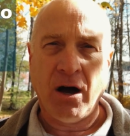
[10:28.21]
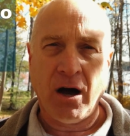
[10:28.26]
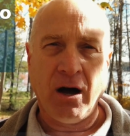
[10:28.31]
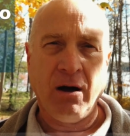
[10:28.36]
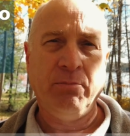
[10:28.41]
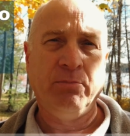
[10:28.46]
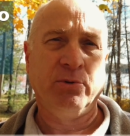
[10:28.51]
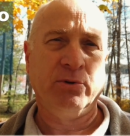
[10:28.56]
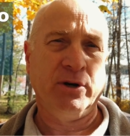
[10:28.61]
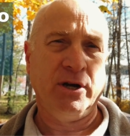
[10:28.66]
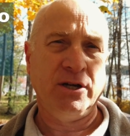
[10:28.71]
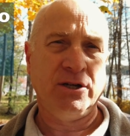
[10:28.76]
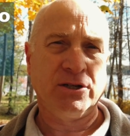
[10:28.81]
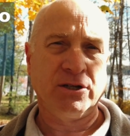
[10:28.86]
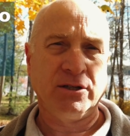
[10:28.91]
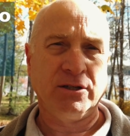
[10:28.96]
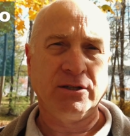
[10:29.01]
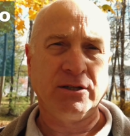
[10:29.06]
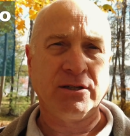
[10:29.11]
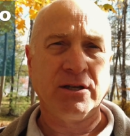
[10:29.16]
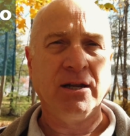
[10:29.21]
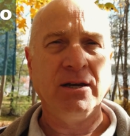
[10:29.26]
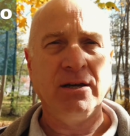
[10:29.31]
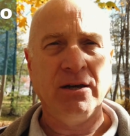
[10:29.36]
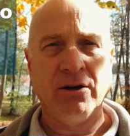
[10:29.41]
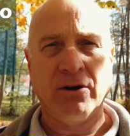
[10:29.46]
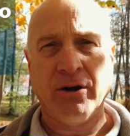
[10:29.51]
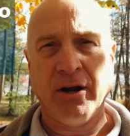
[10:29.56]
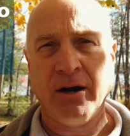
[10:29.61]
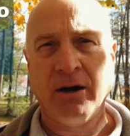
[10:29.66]
operations
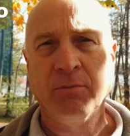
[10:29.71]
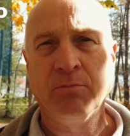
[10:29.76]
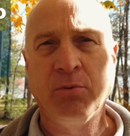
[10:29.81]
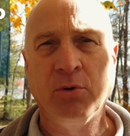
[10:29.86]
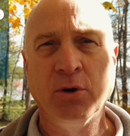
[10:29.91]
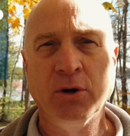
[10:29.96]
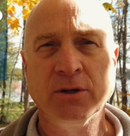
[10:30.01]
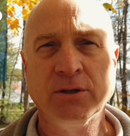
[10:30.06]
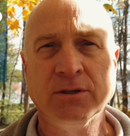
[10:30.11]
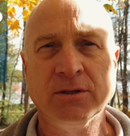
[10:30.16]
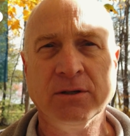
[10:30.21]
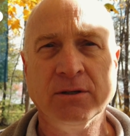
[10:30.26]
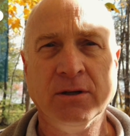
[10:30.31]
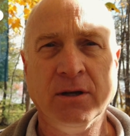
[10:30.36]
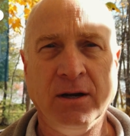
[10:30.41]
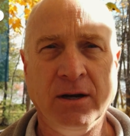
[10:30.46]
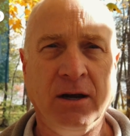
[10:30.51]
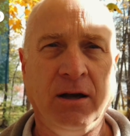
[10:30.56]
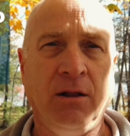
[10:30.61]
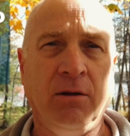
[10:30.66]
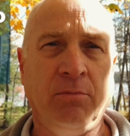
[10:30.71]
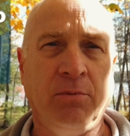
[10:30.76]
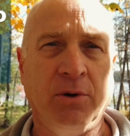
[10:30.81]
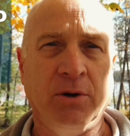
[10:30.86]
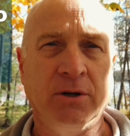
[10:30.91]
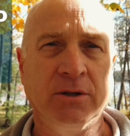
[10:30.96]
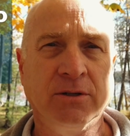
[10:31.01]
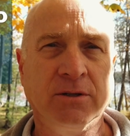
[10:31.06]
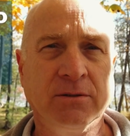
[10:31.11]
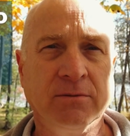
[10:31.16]
near airports and
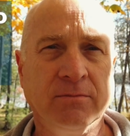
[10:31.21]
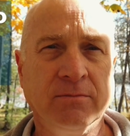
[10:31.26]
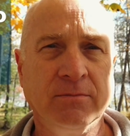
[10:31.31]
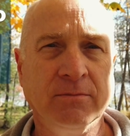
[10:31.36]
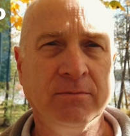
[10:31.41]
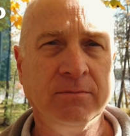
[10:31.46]
heliports.